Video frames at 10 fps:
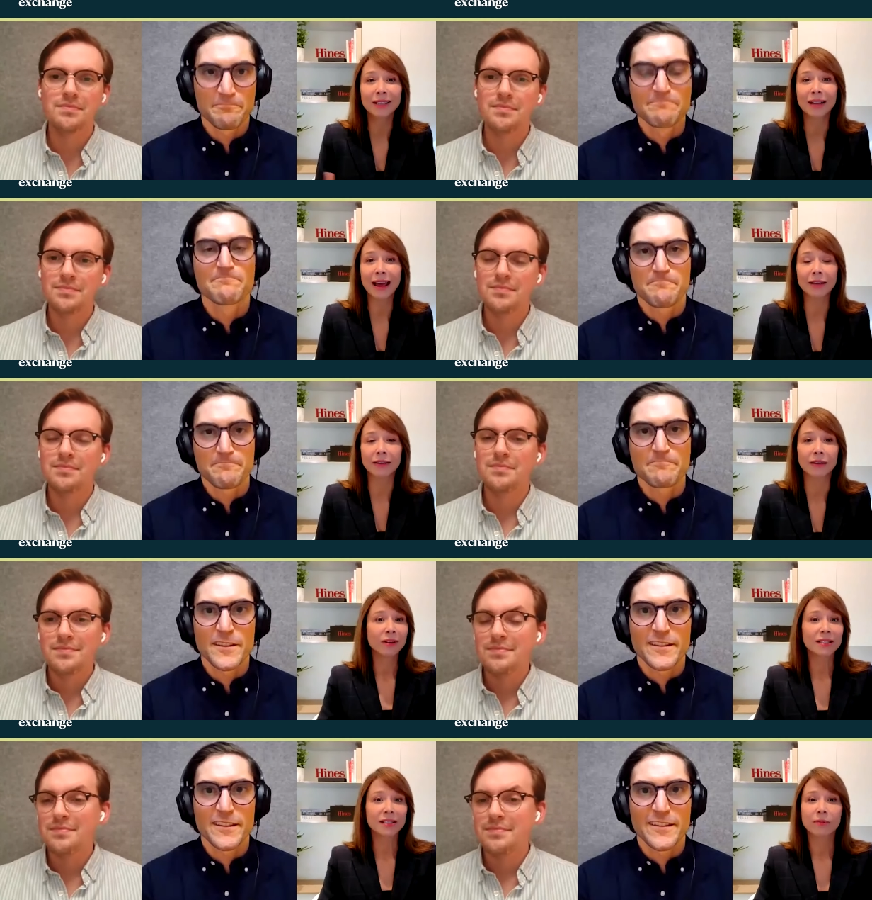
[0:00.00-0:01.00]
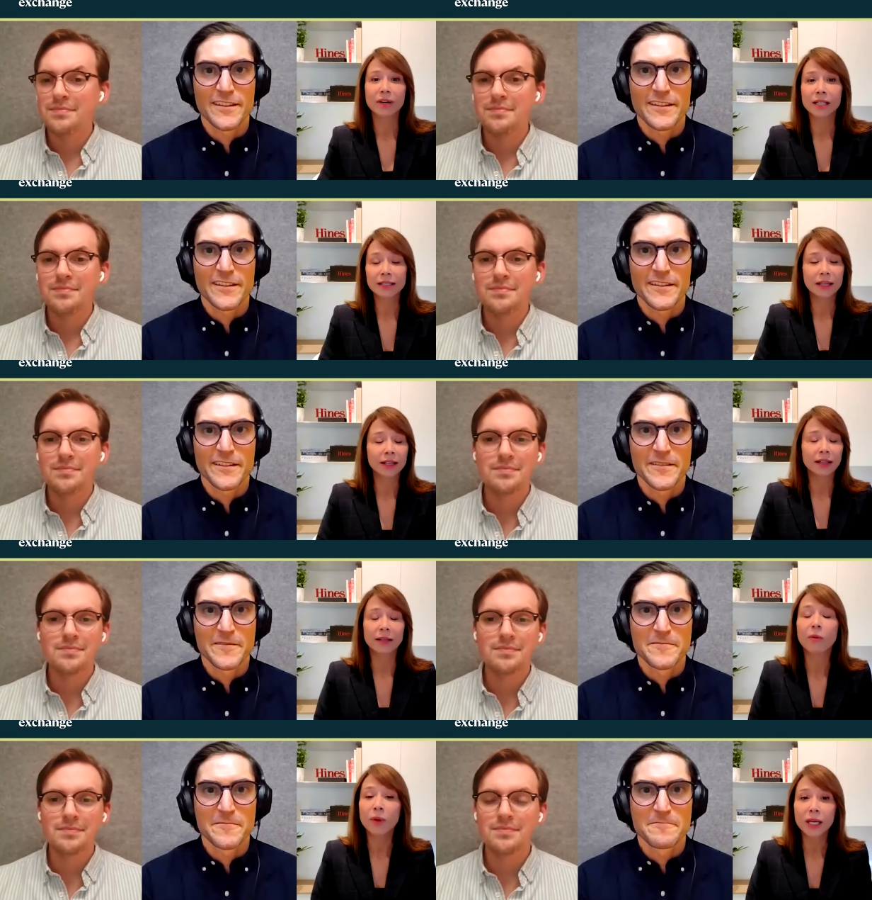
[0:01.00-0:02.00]
Speaker 1: So I like going see real estate
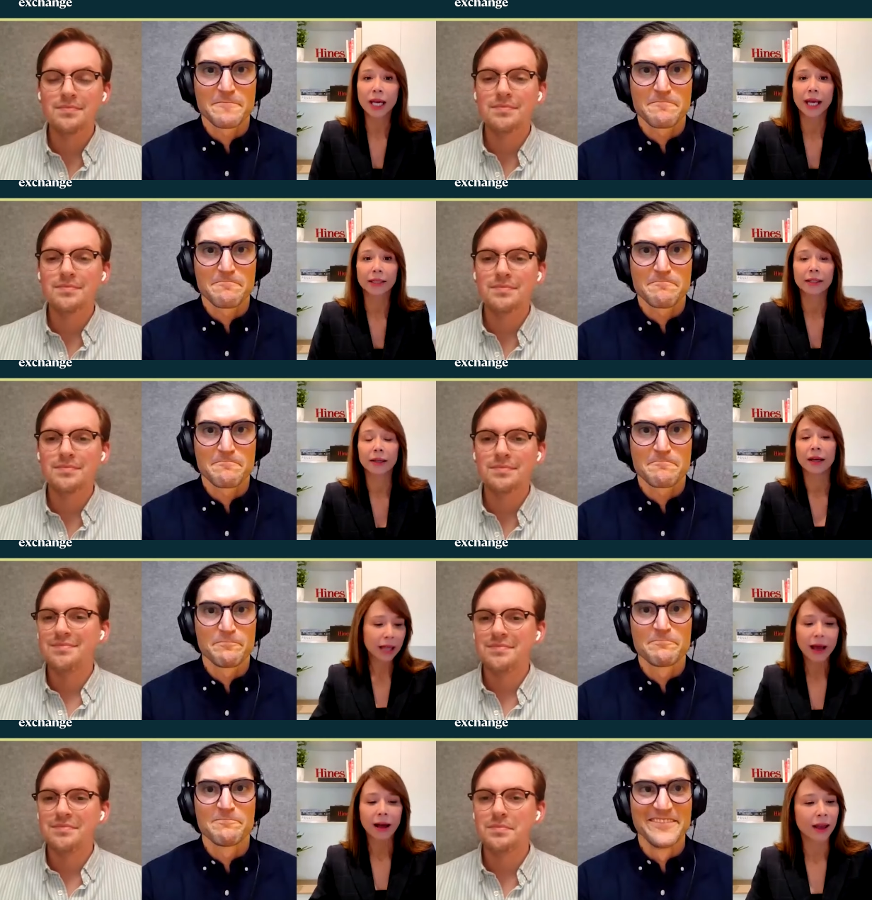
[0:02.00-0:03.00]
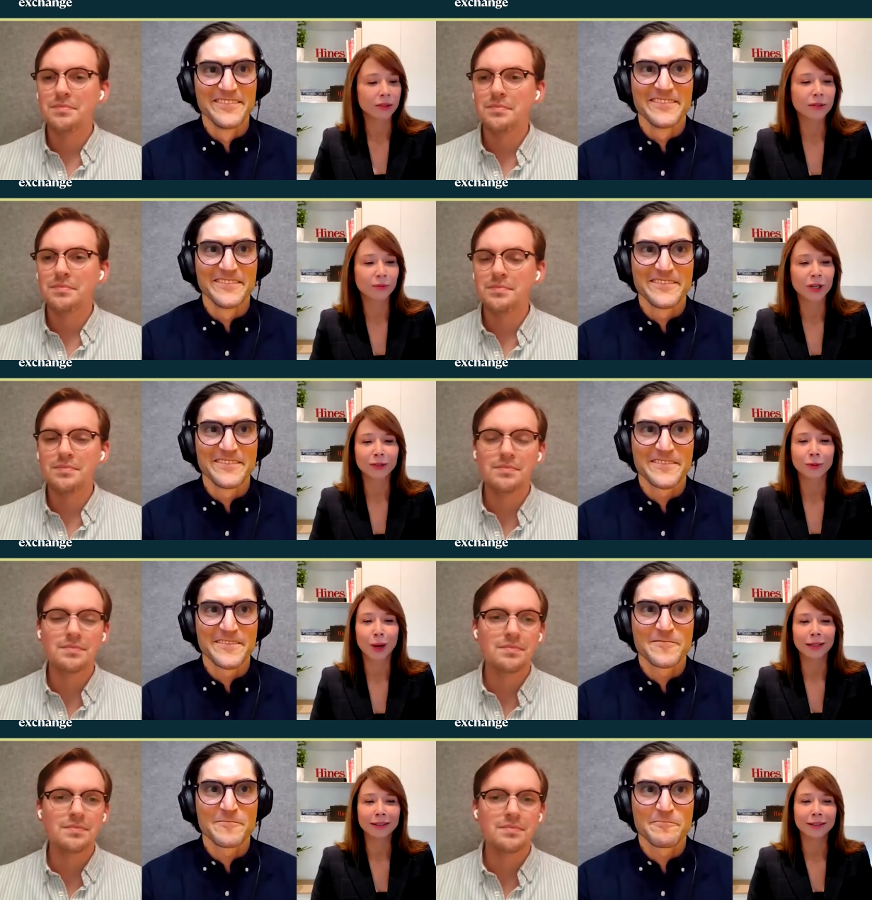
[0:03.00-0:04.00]
and on weekends, but I actually work
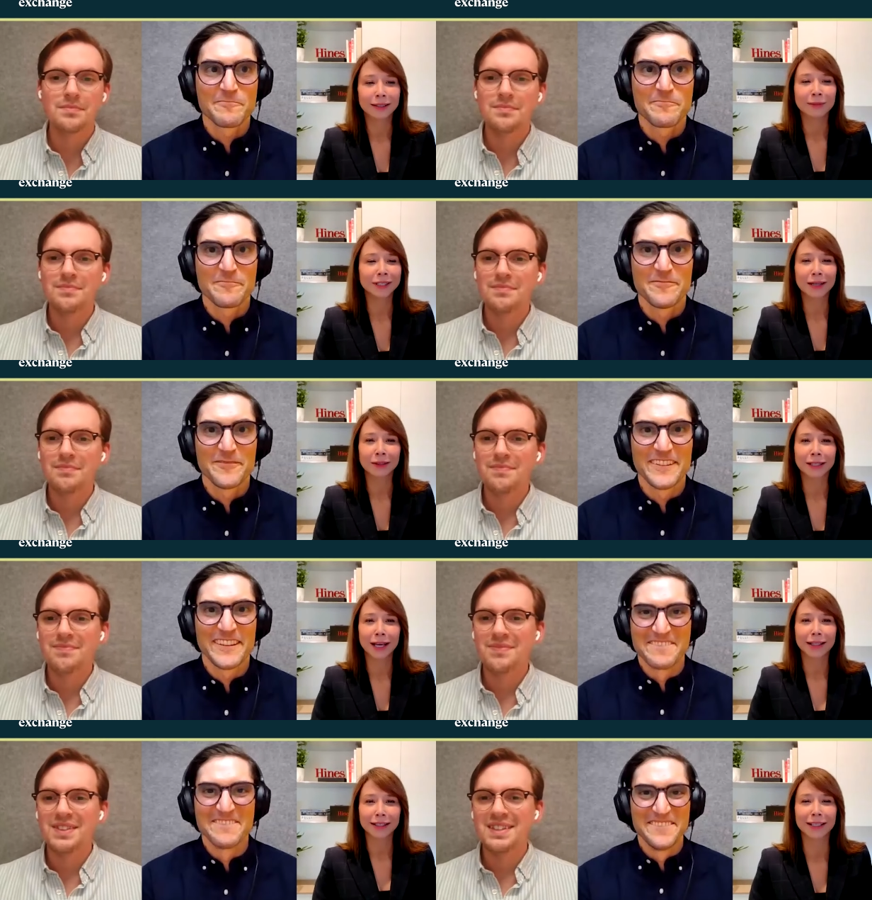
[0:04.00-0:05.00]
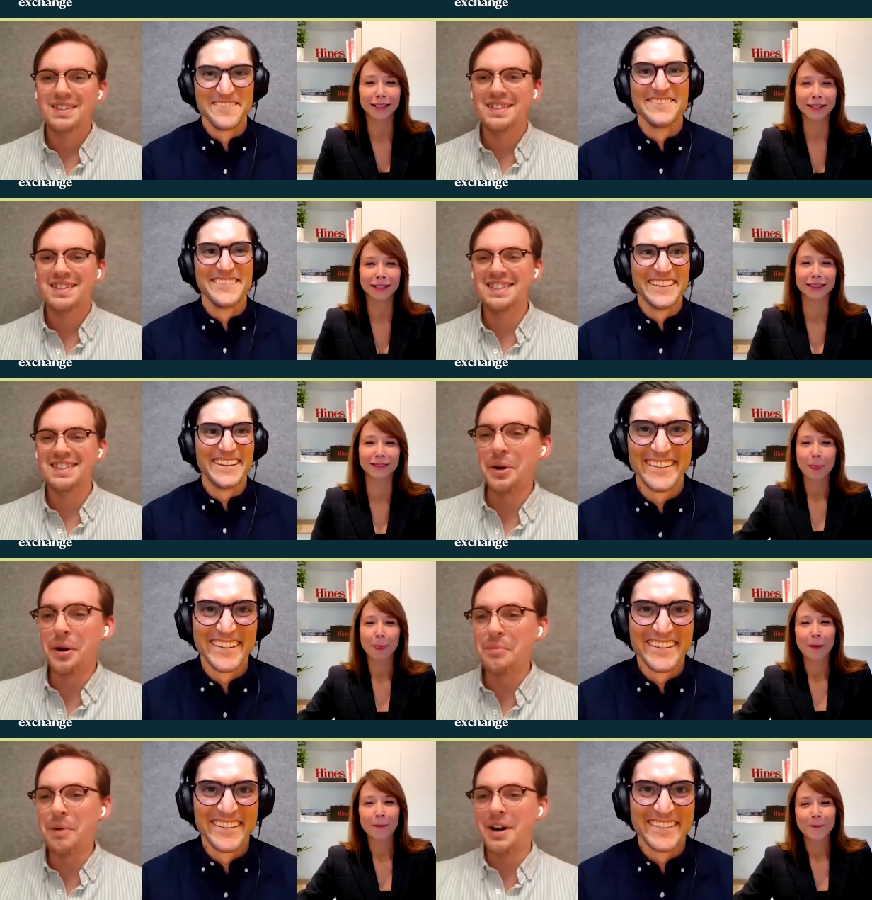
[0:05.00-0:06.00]
twice. Let me tell you that.
Speaker 2: I know
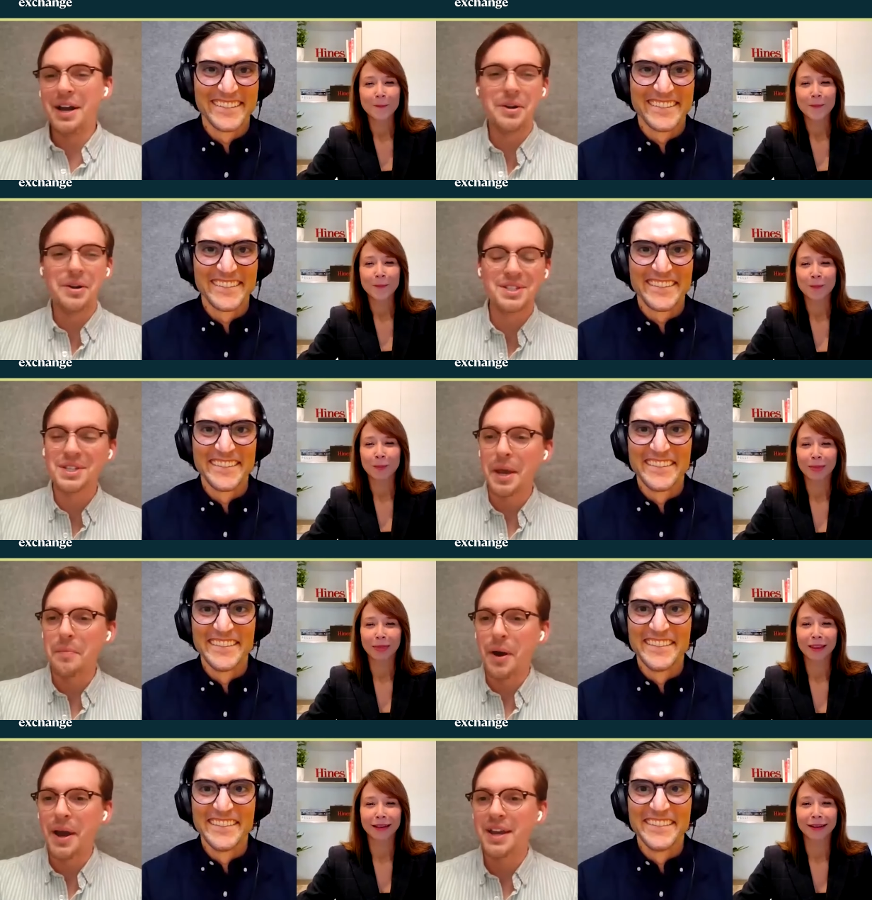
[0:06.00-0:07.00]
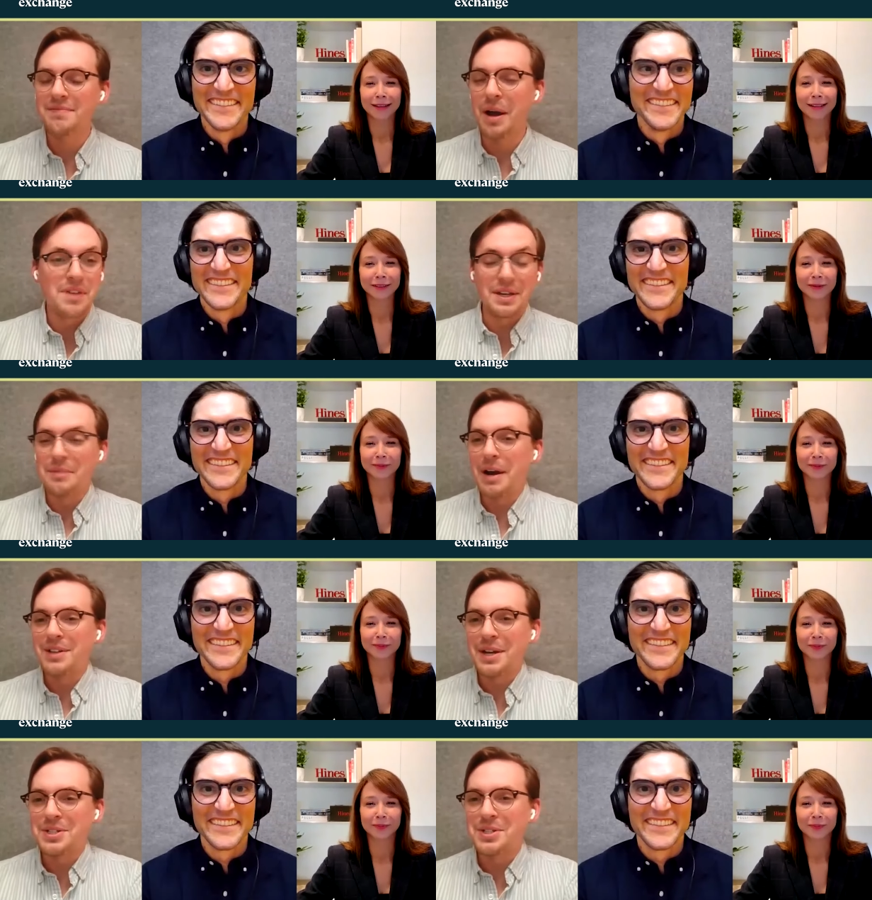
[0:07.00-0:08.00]
Omar and I are the same way, thinking about
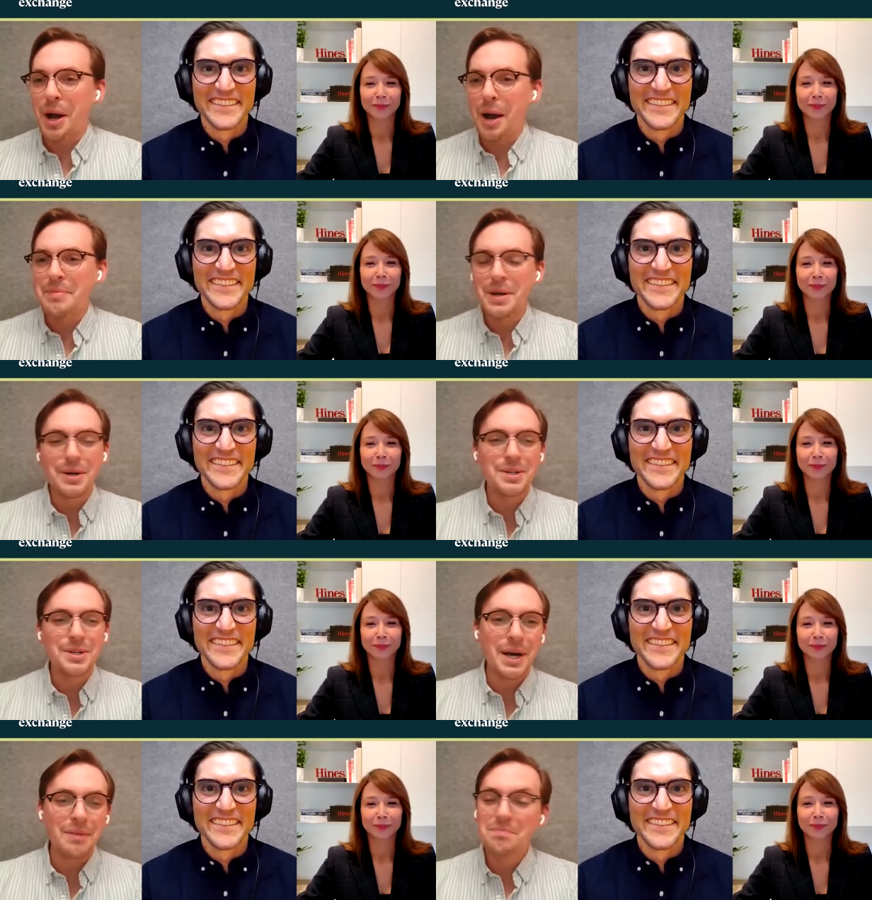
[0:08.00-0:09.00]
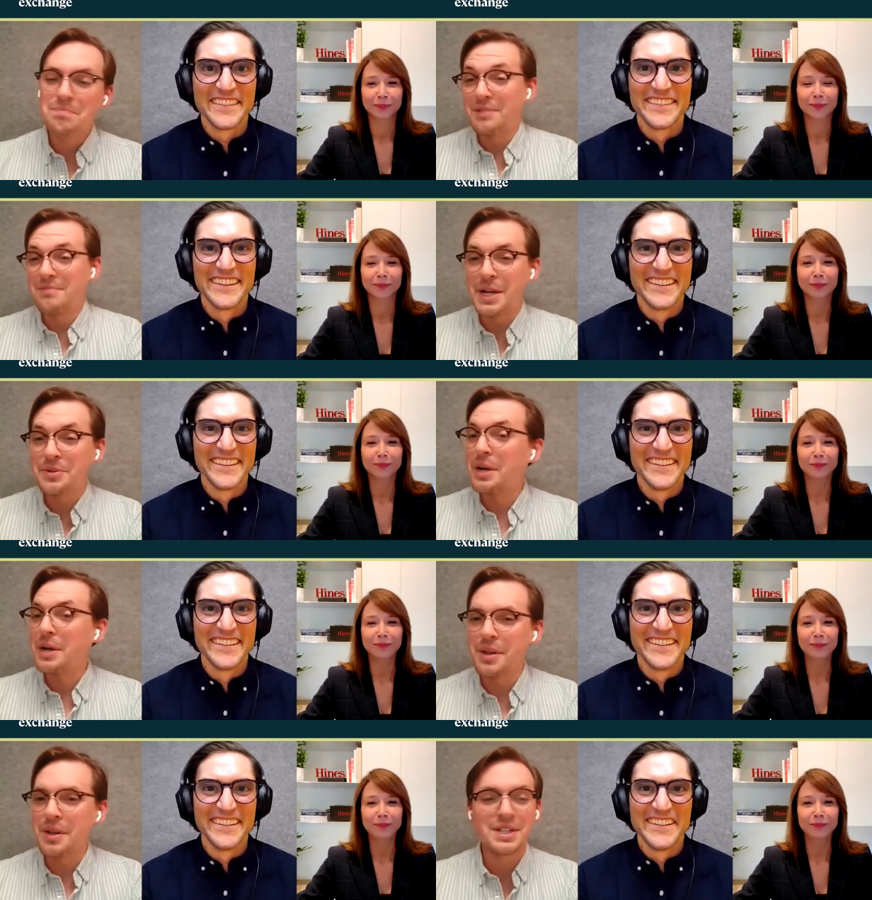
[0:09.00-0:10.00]
that as our hobby and our job. But Adriana,
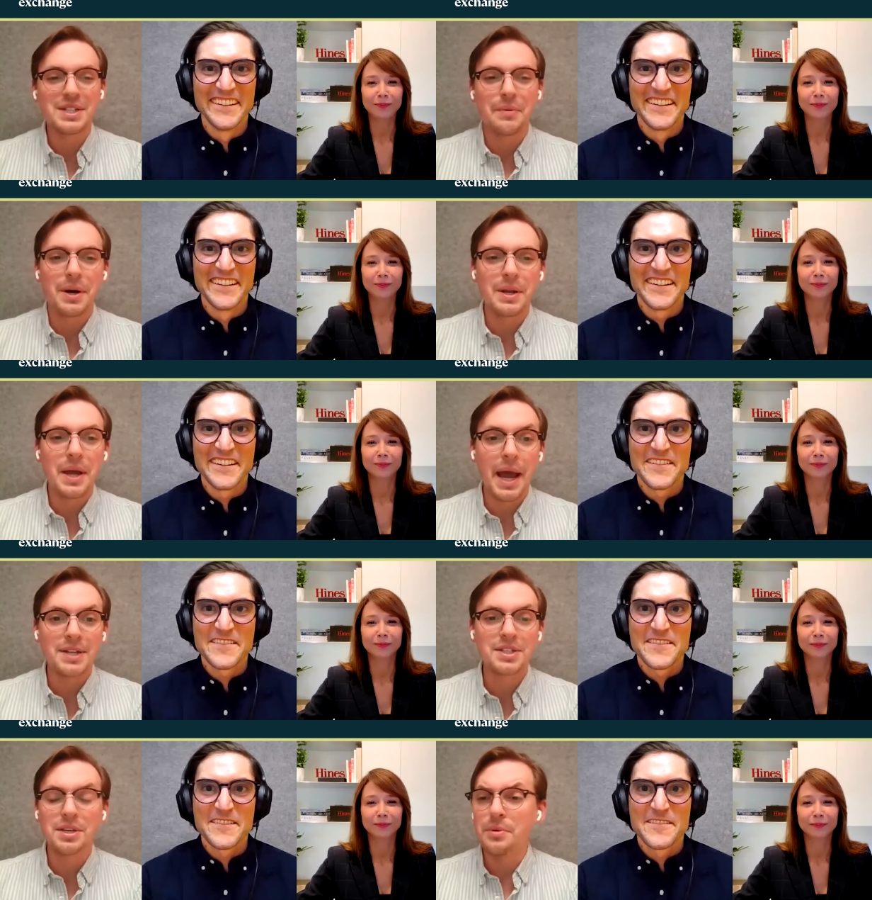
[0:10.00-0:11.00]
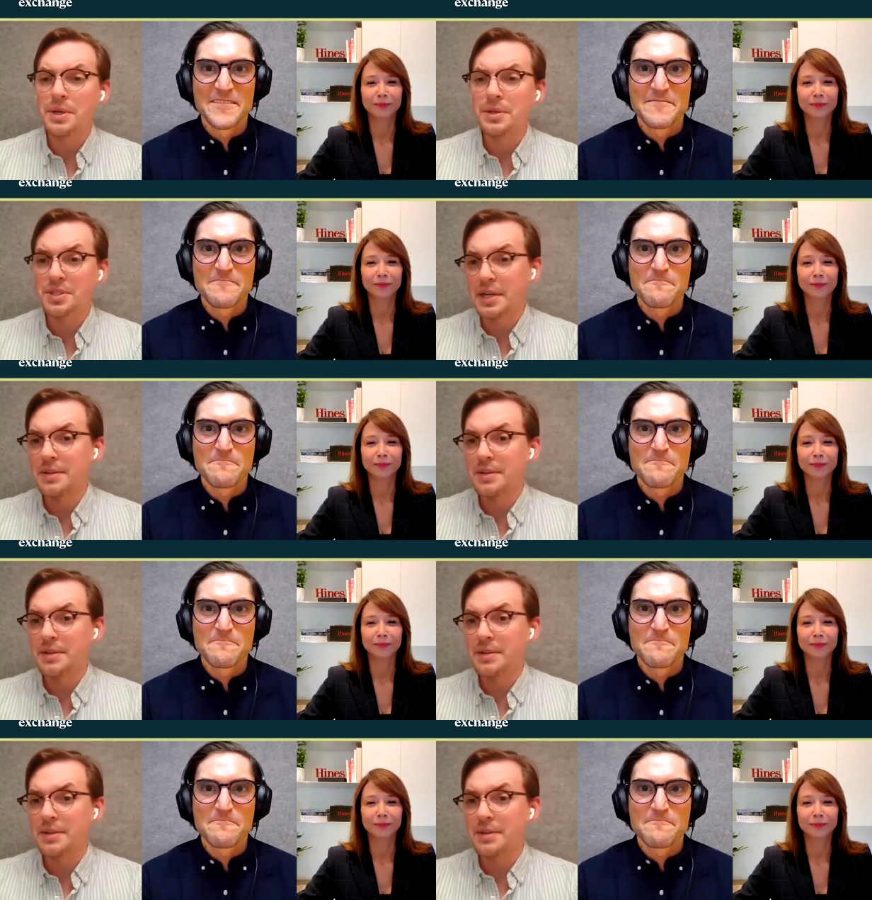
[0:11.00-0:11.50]
one of the things I wanted to ask you, and you